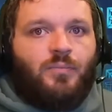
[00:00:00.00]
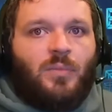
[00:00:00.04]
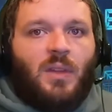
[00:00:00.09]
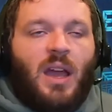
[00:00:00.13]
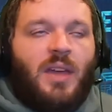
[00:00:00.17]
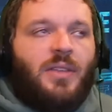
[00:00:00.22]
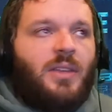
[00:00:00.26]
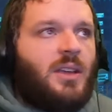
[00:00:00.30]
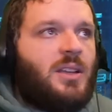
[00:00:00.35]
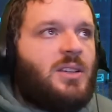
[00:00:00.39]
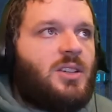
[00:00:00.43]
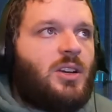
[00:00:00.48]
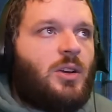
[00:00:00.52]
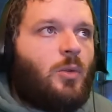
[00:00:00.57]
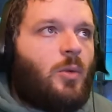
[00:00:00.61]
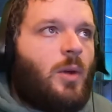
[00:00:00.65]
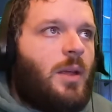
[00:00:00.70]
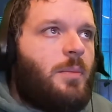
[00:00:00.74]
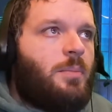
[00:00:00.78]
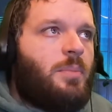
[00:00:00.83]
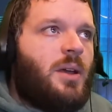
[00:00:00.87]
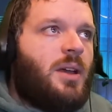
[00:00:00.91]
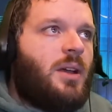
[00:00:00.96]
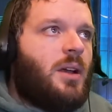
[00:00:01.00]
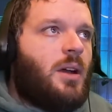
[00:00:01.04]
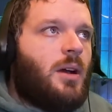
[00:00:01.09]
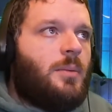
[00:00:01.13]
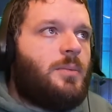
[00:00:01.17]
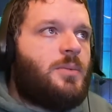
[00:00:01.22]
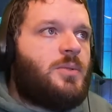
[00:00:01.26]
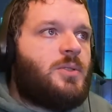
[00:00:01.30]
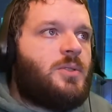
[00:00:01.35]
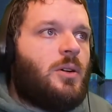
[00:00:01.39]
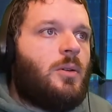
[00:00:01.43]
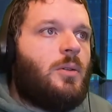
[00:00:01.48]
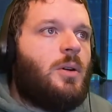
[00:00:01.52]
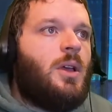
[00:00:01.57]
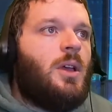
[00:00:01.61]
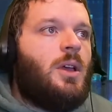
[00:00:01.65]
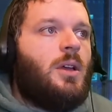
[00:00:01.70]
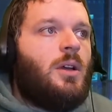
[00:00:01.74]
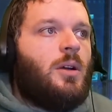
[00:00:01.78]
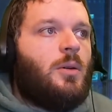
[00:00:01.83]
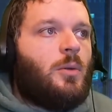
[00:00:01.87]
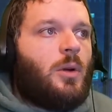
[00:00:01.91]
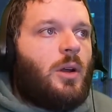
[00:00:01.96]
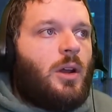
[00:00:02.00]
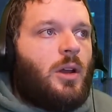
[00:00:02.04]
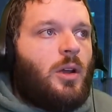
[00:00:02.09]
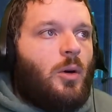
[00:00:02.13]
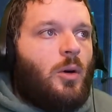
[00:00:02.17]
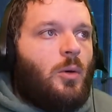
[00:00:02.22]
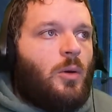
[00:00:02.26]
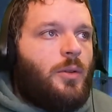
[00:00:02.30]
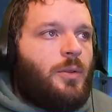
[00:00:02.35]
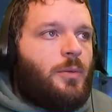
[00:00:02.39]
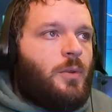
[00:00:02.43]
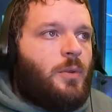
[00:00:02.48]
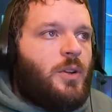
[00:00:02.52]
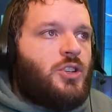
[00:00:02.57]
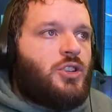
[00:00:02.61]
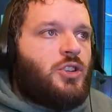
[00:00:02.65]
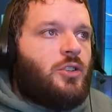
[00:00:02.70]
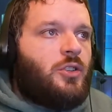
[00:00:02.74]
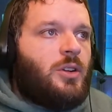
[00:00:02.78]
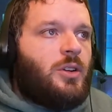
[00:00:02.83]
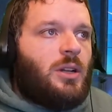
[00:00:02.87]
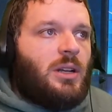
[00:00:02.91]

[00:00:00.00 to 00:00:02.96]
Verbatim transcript: I think it's a great pickup. So we're going to go with Richard